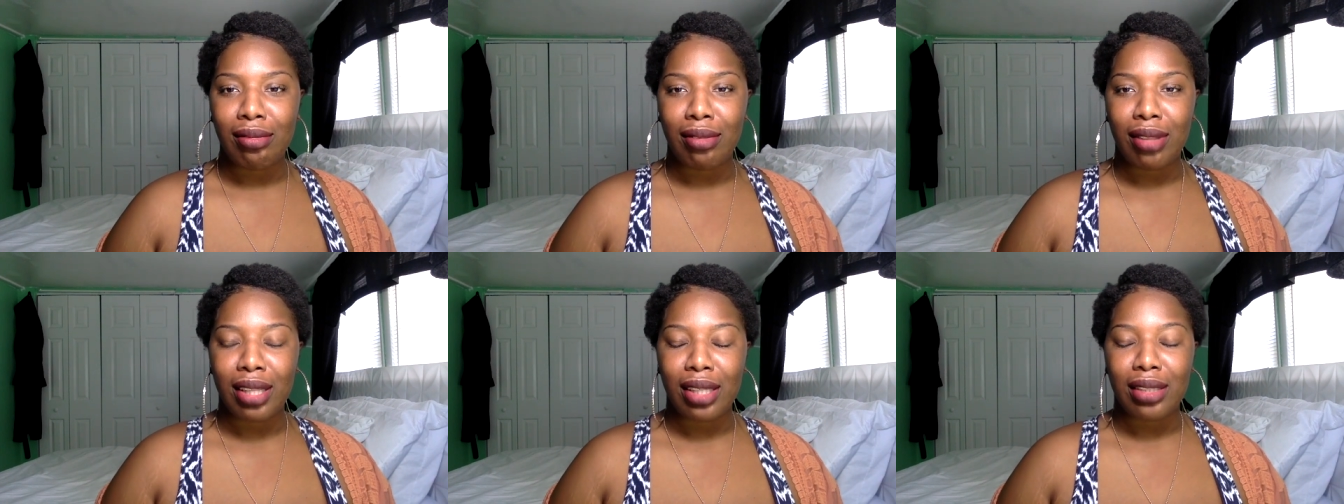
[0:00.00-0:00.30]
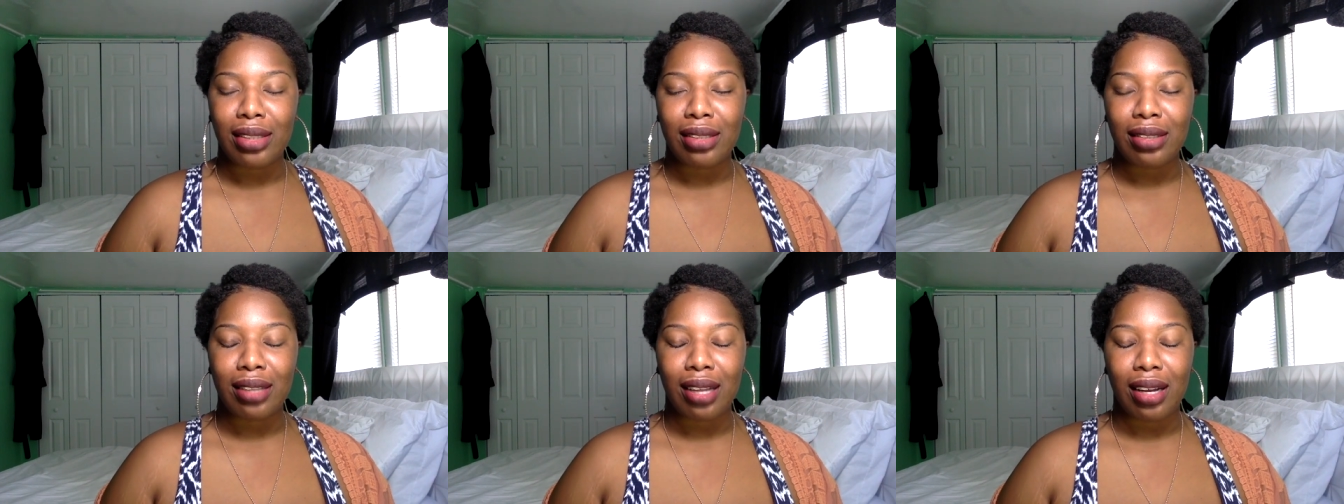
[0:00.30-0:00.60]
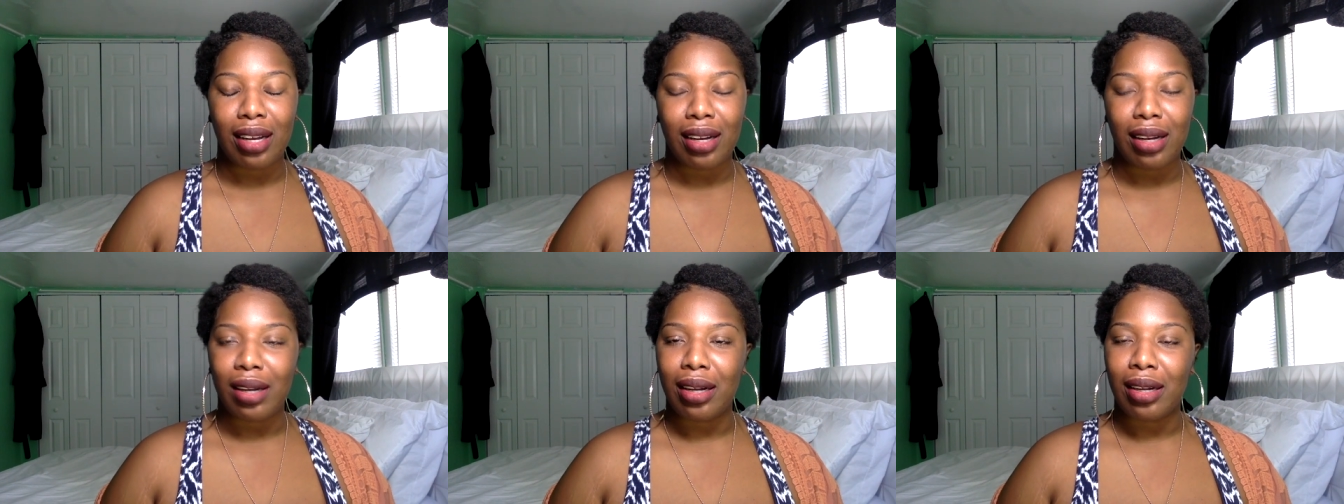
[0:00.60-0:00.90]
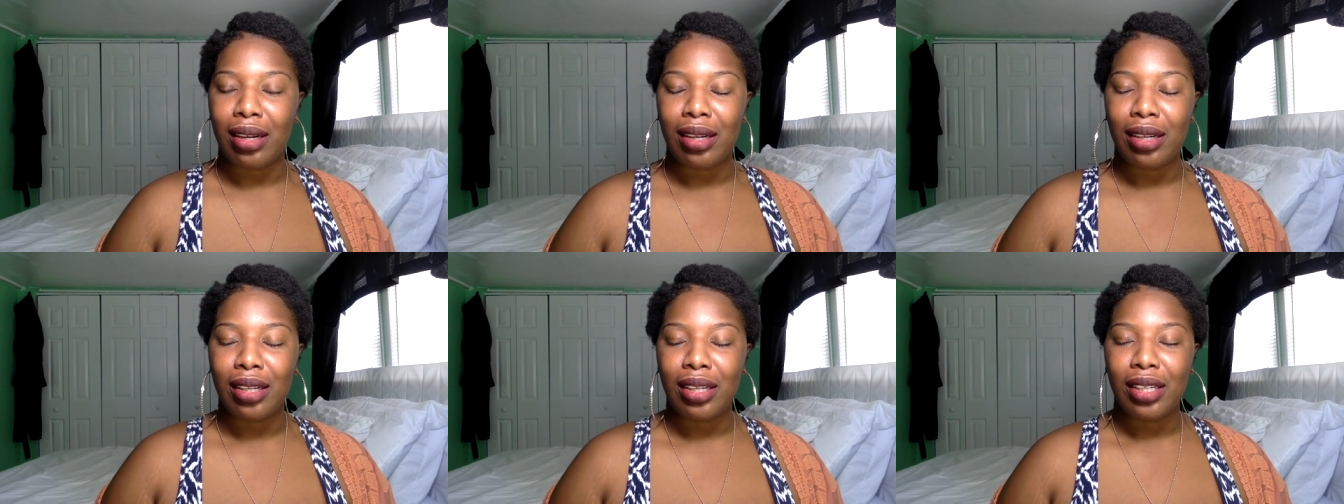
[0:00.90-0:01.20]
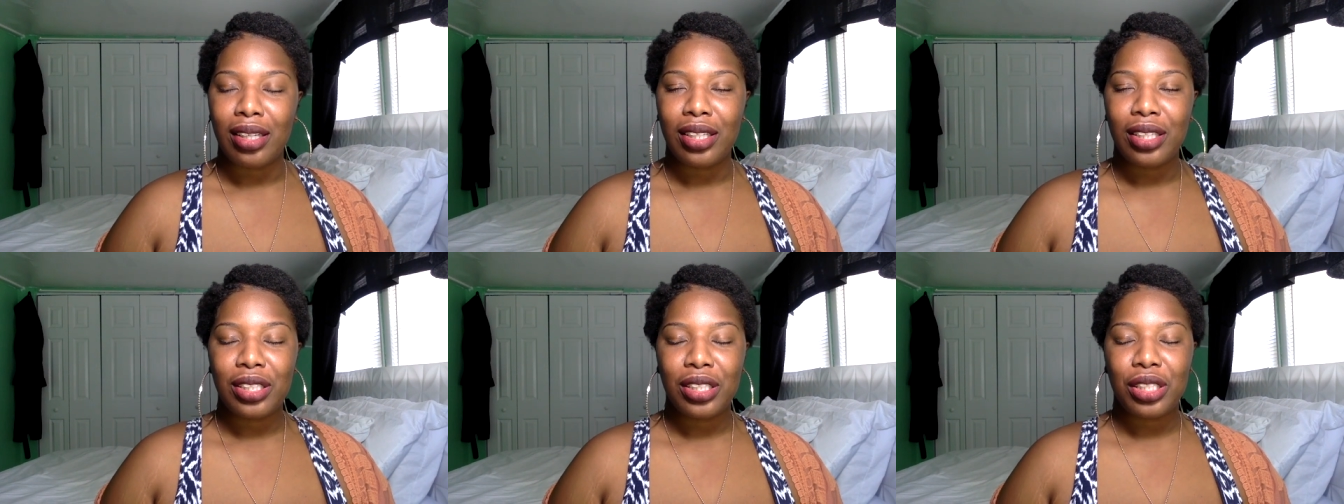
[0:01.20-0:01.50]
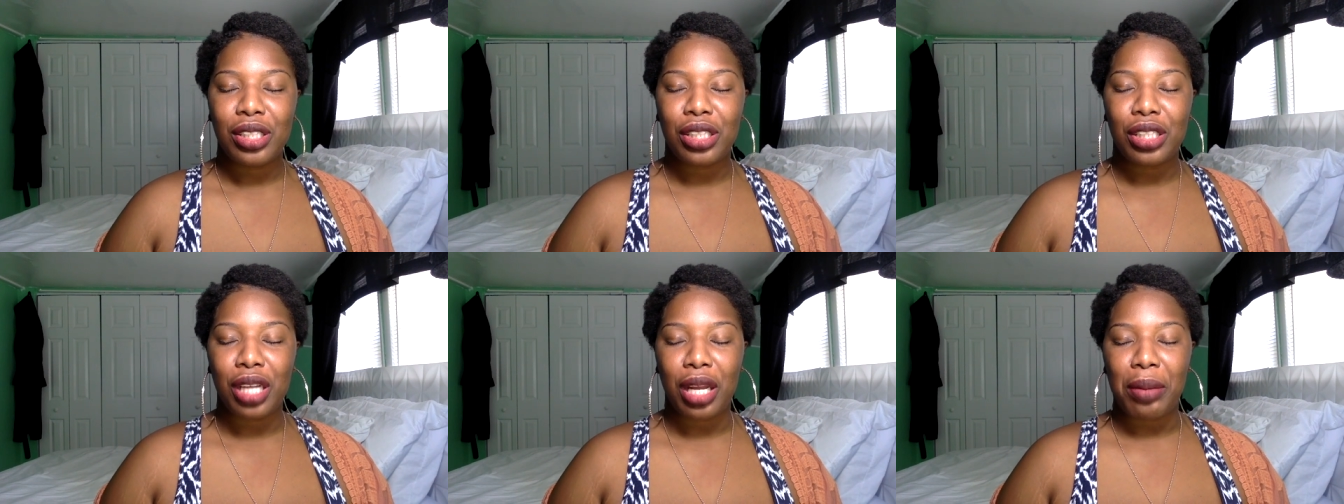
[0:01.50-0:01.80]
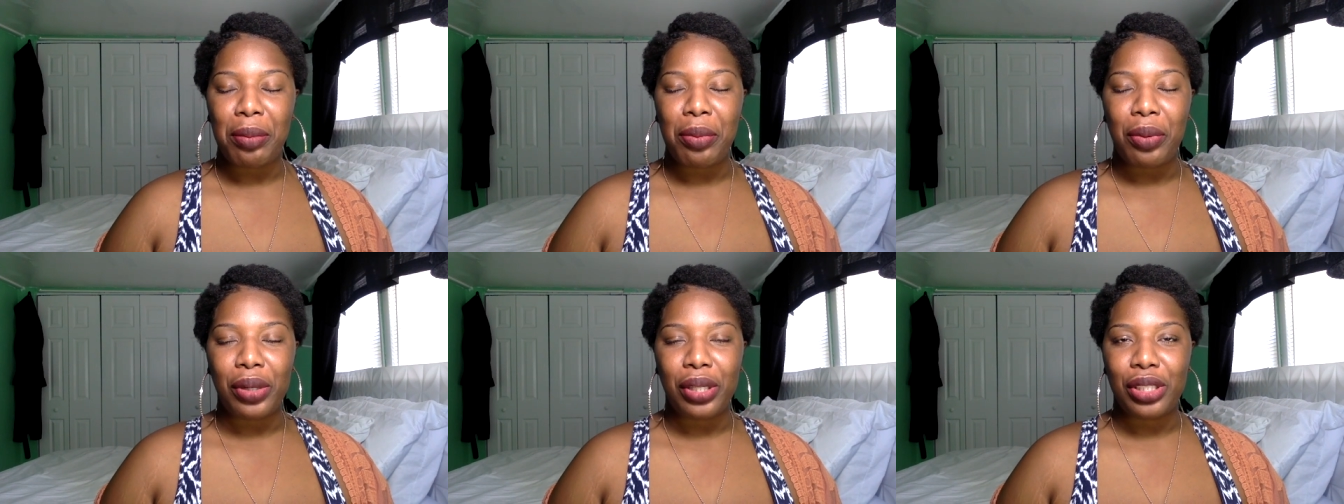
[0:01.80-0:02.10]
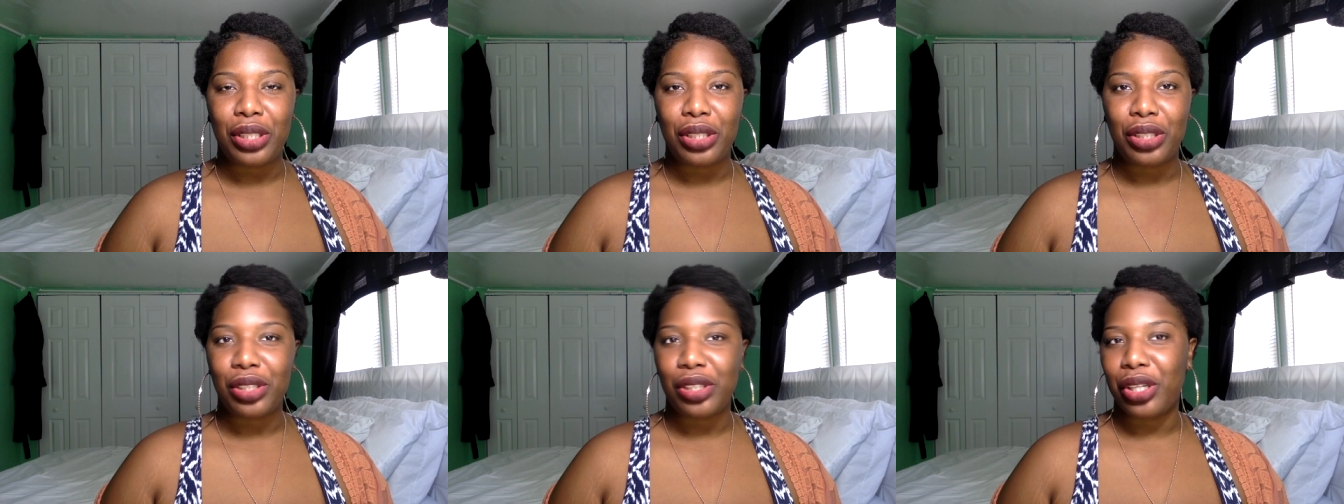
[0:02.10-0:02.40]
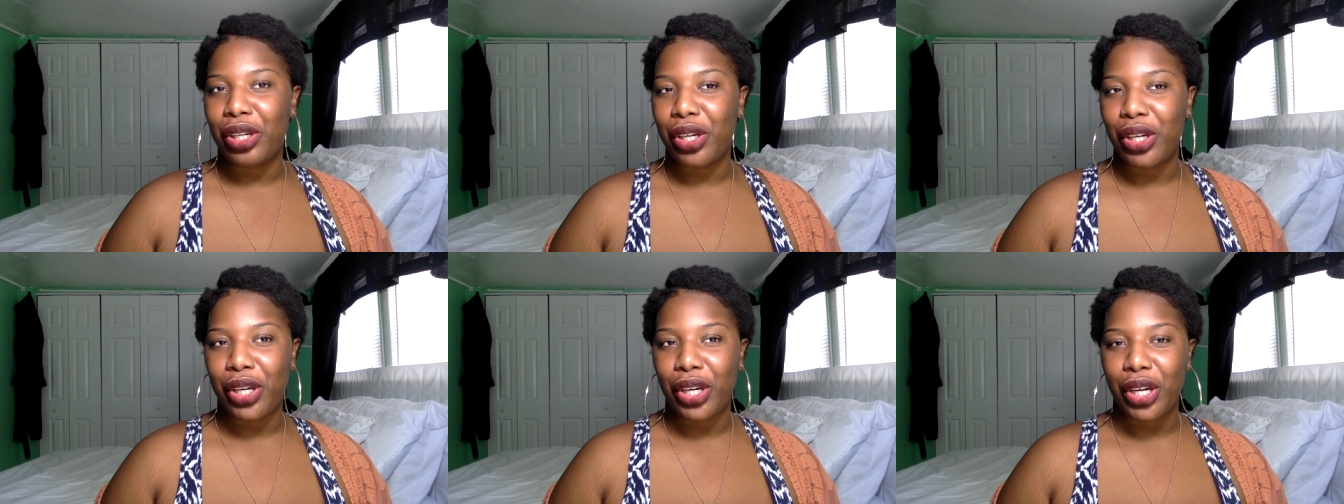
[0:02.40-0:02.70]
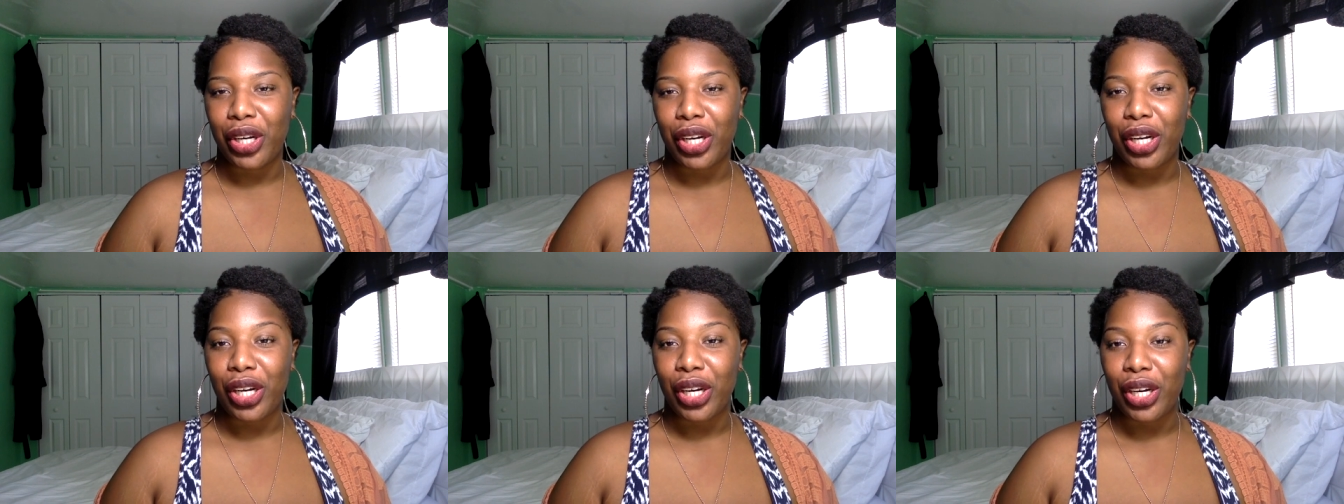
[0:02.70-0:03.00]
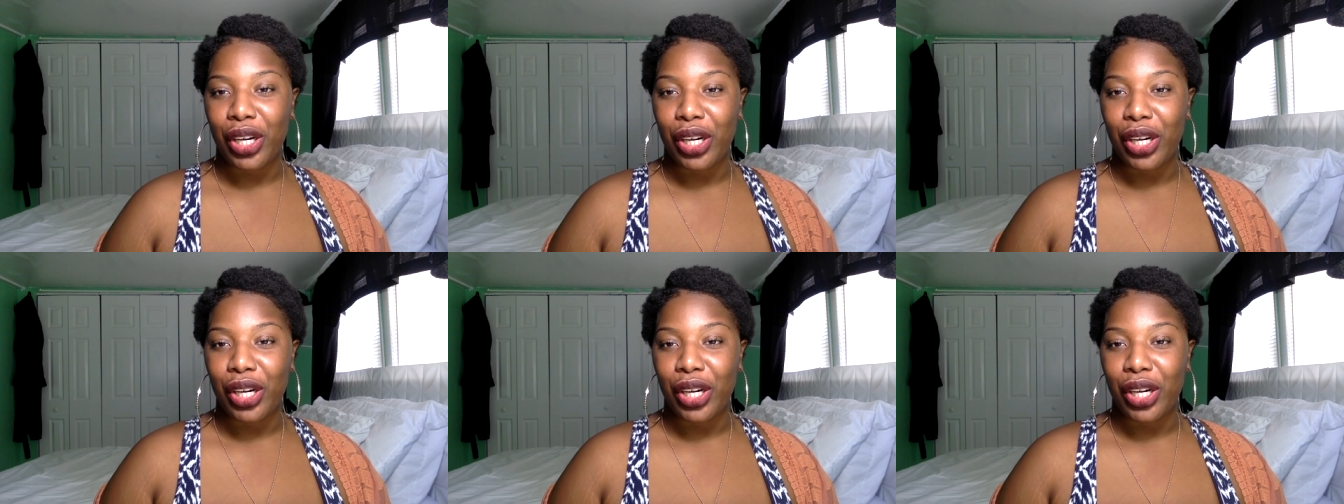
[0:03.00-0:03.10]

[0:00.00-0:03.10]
this Shea Moisture